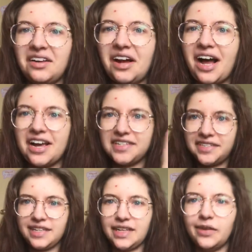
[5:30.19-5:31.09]
I
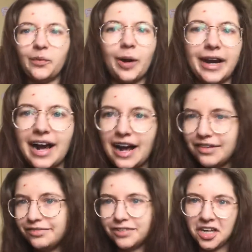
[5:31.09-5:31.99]
see and what I
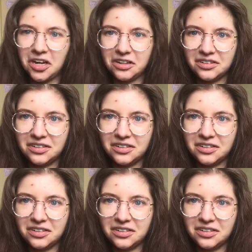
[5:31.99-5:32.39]
feel,